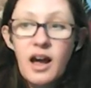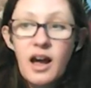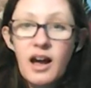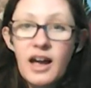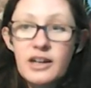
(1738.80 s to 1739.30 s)

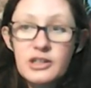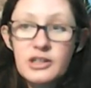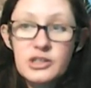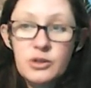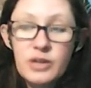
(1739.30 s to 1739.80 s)
I
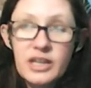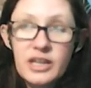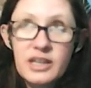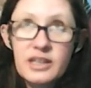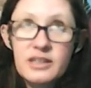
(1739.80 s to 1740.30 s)
also
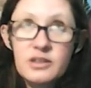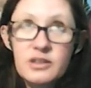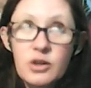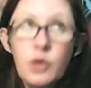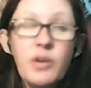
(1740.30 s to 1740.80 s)
like
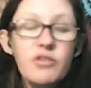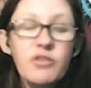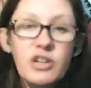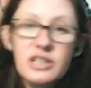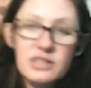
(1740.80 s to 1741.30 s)
whoever
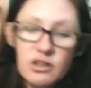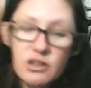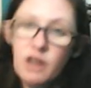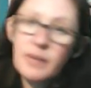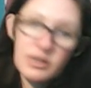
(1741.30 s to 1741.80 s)
it is, they're
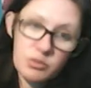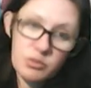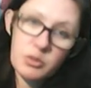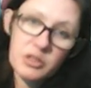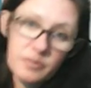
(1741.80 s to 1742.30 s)
on Madripoor.